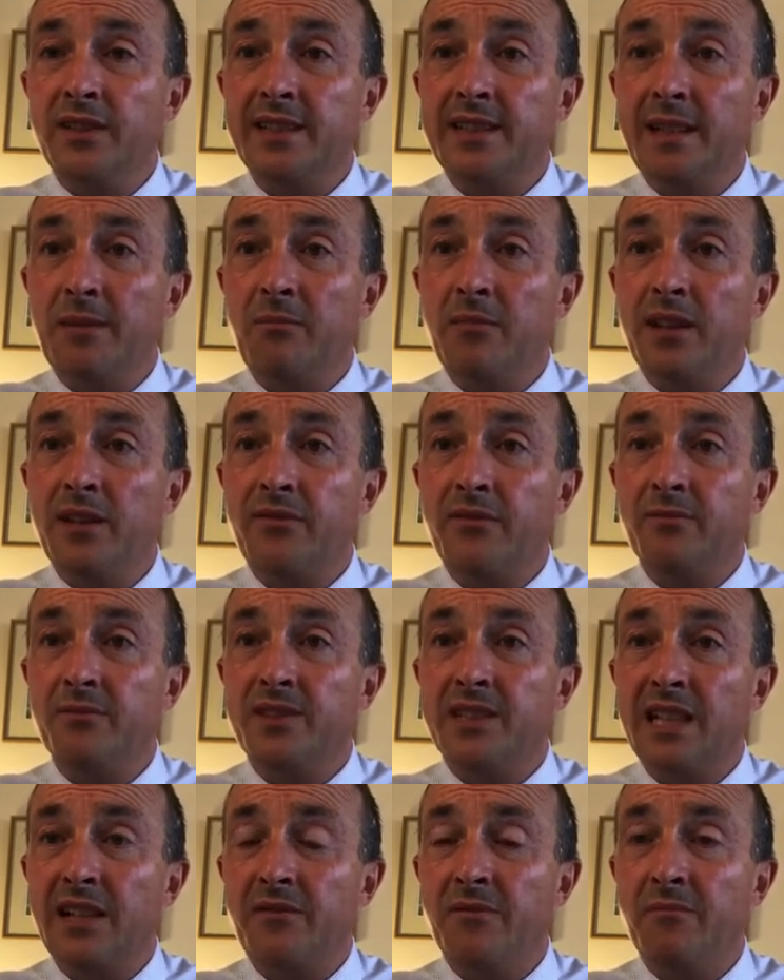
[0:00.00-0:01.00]
assembly from
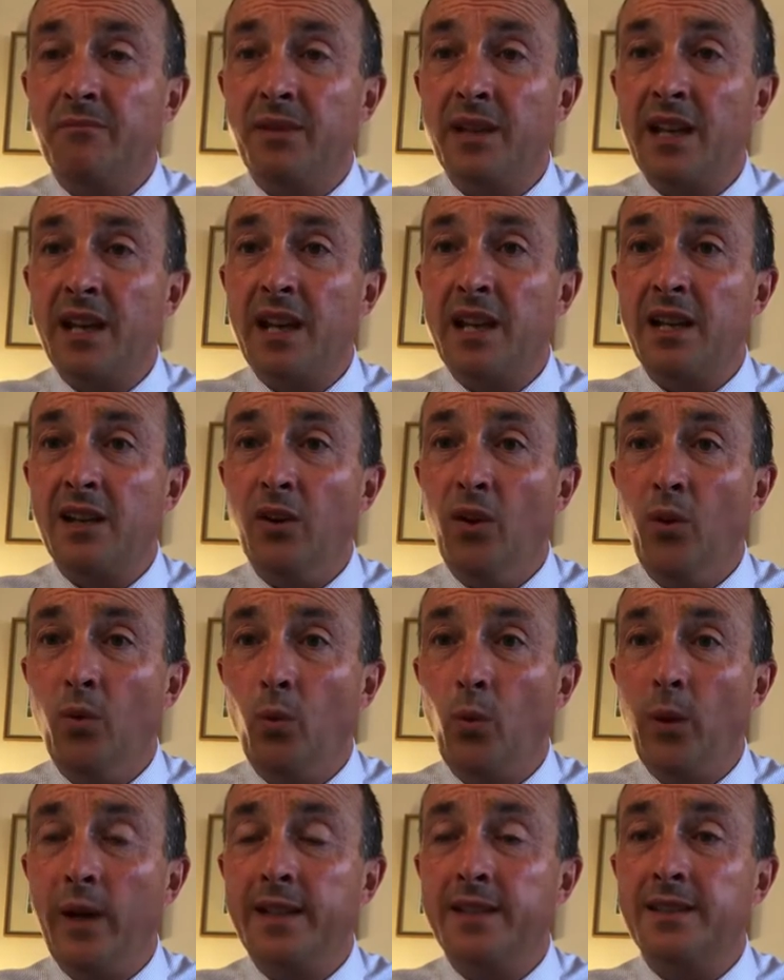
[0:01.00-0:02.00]
7BA
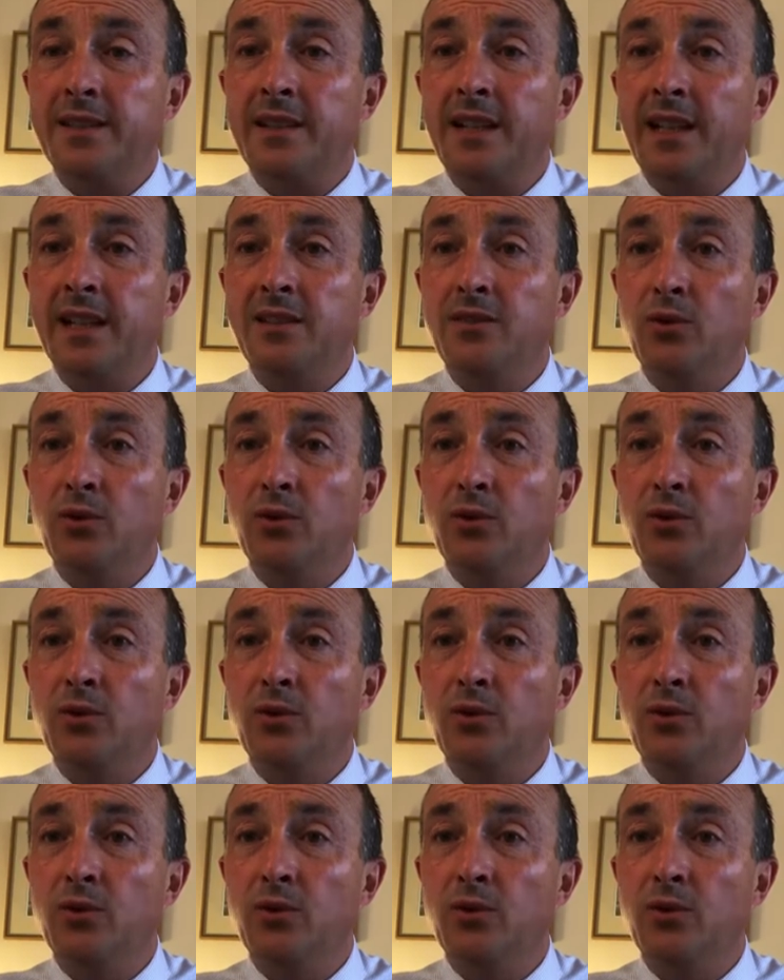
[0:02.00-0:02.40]
on Wednesday